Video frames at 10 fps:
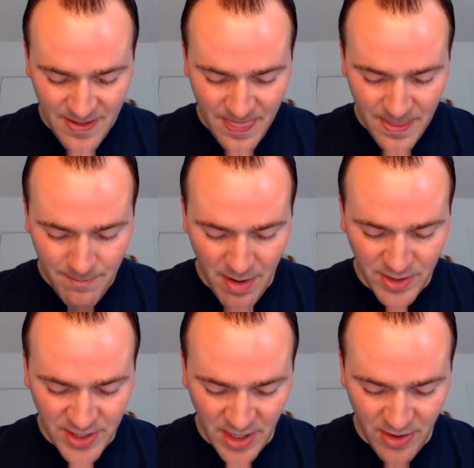
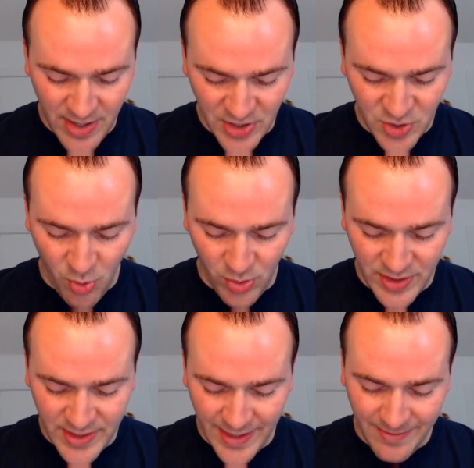Montero had a
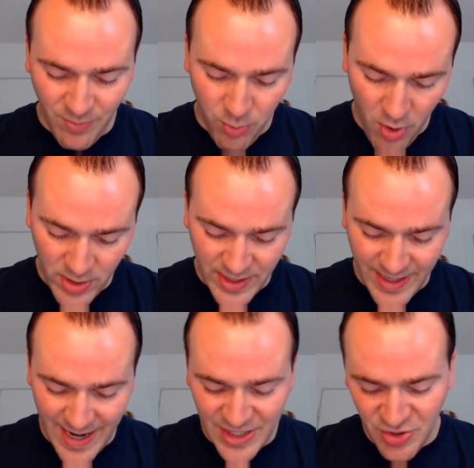scoreless inning, walked a
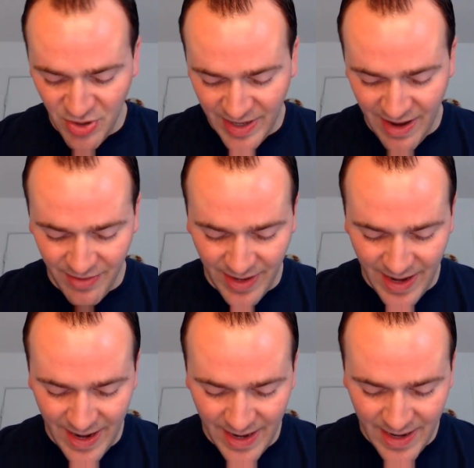guy, struck out a
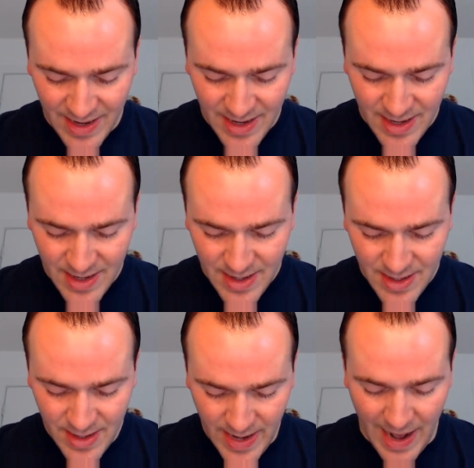guy.
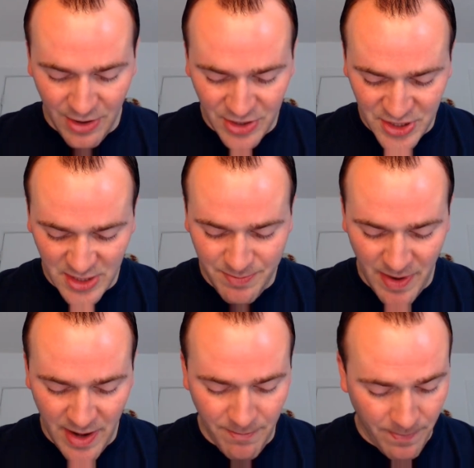Neris has
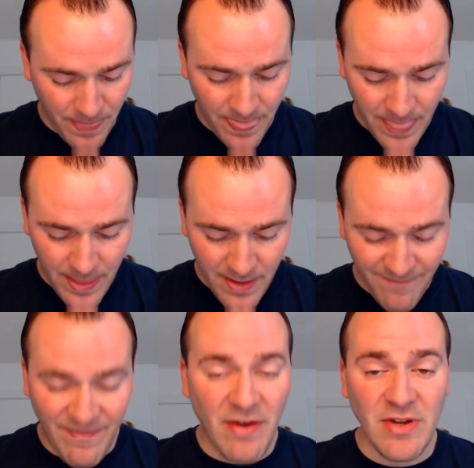been
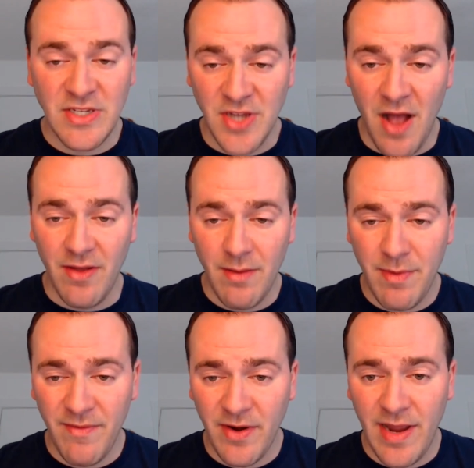very solid. I've been
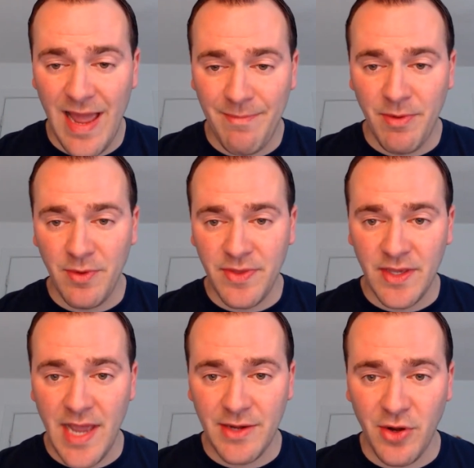very happy with
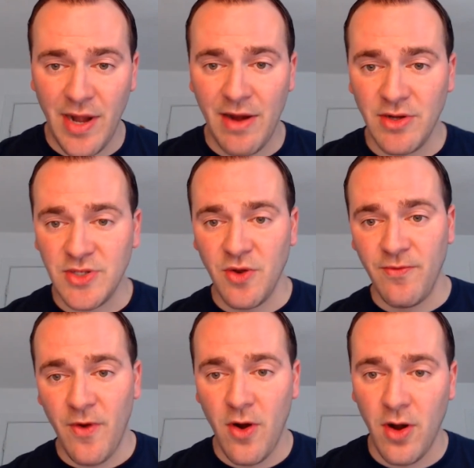Hector Neris so
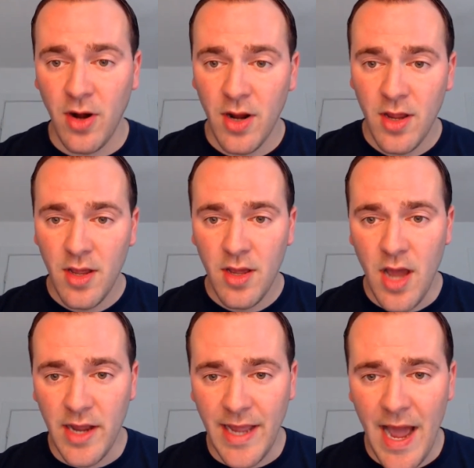far.
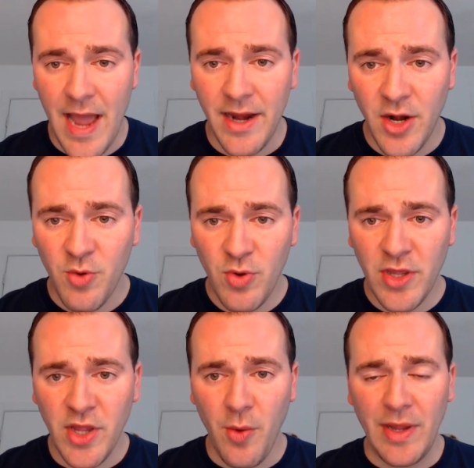A guy really
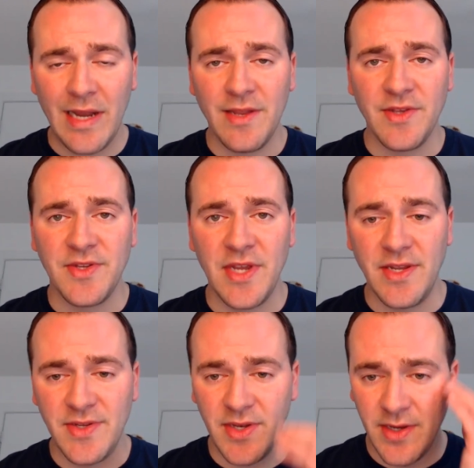going into the
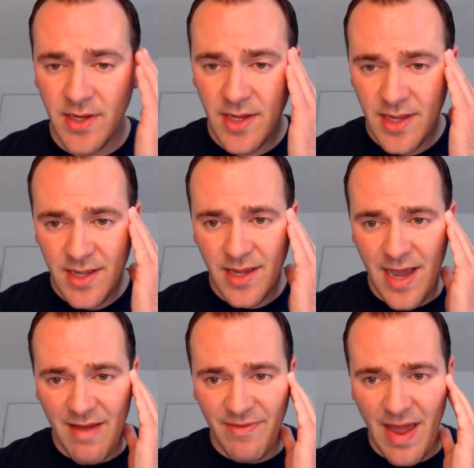season.
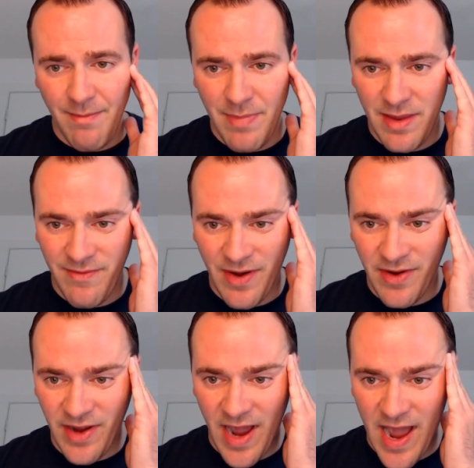I've not been
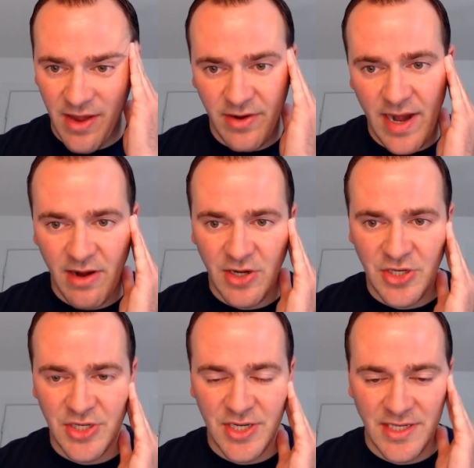very high on Neris
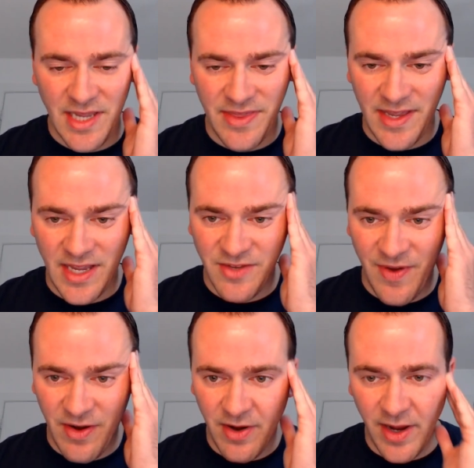just because I think he's
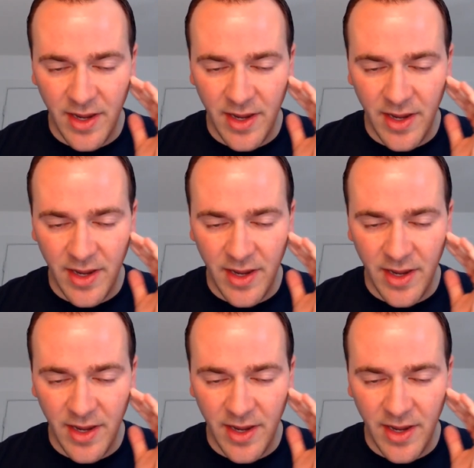very